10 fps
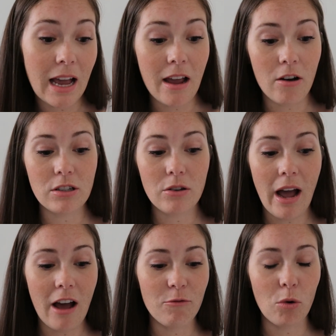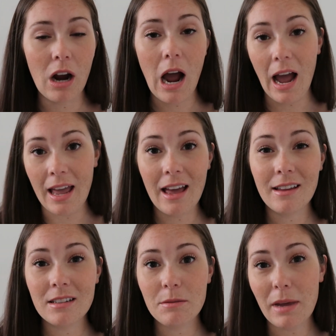I also have more
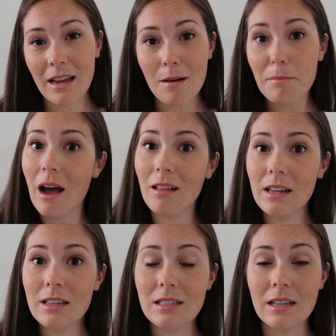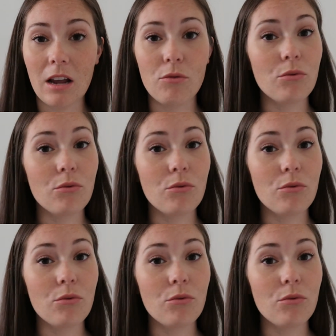high-end makeup palettes that I